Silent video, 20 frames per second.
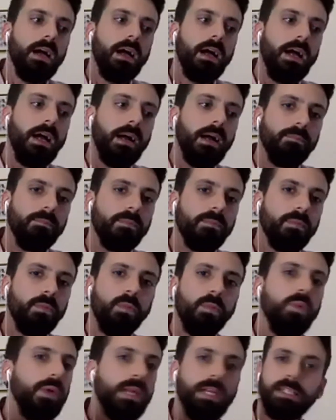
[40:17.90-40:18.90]
um,
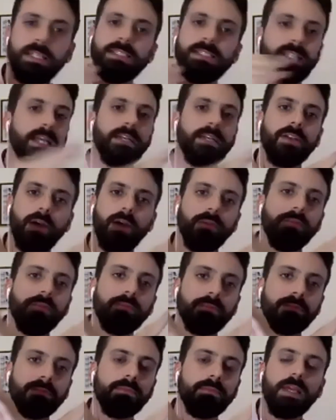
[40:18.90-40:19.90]
we say no.
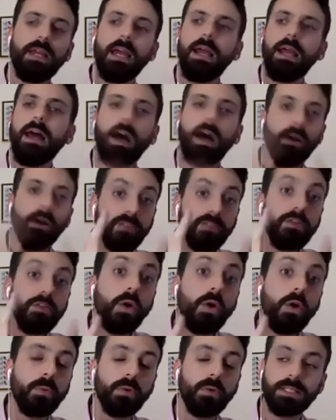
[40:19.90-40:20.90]
I'll give you
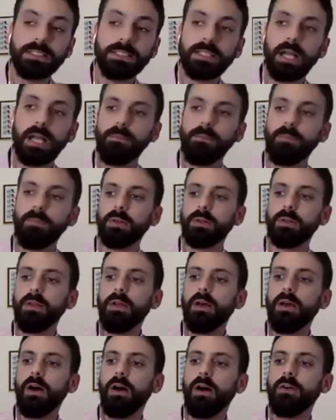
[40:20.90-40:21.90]
one more example
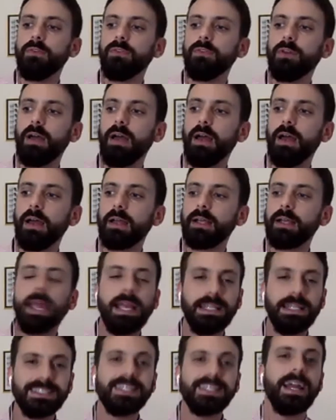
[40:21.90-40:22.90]
of a
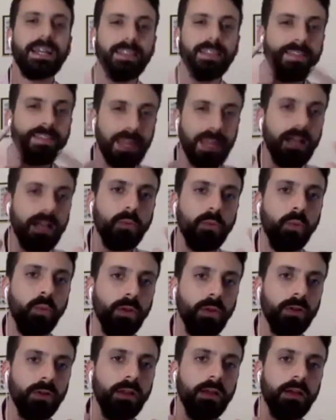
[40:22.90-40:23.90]
case that I think
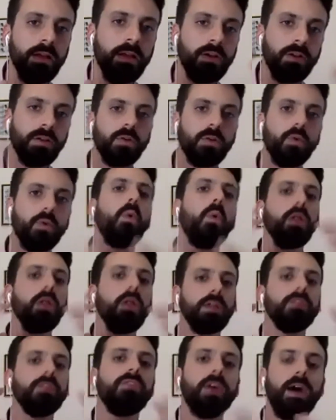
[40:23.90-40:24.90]
will
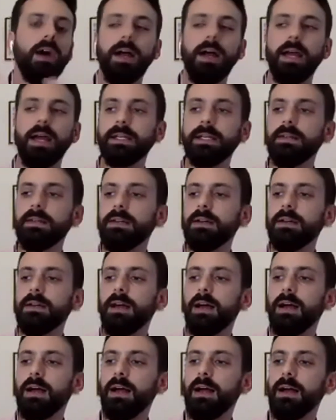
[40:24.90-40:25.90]
qualify
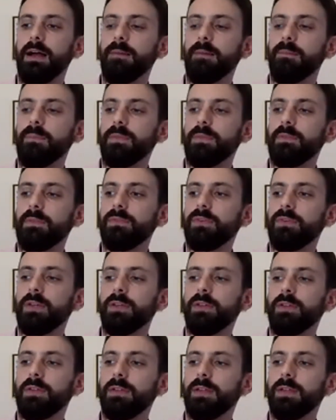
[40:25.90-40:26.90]
uh,
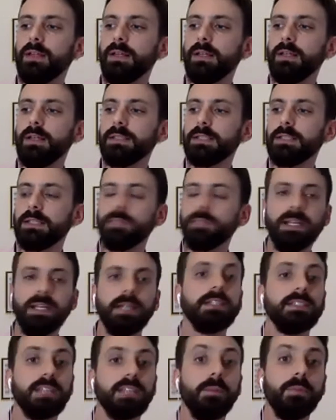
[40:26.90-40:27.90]
for, as, as, being
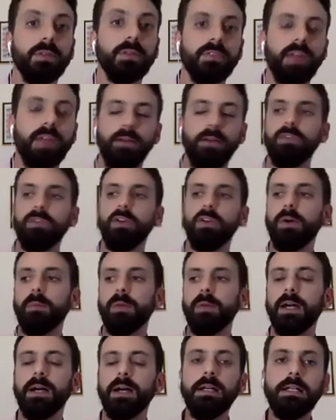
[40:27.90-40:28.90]
an example of that
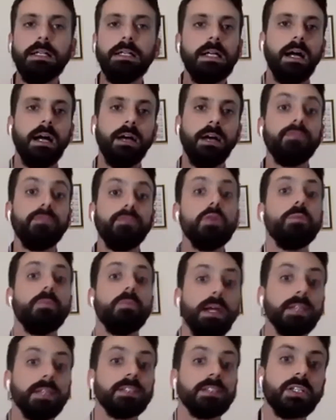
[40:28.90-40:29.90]
phenomena. A few
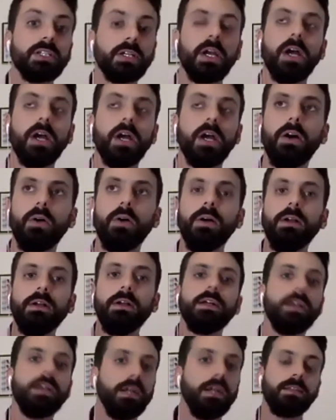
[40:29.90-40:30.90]
months ago,
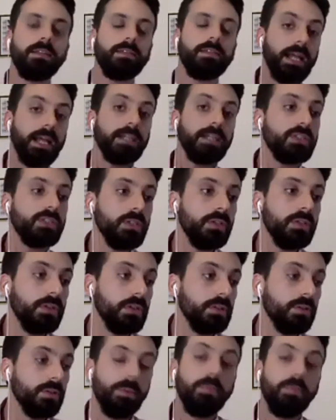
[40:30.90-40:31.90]
uh, thanks to
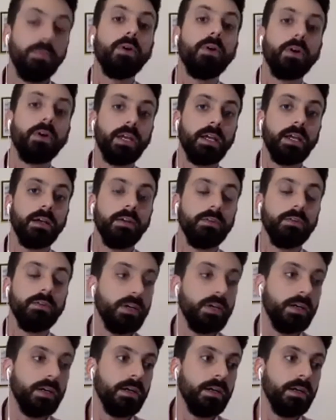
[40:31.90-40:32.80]
the reporting of a,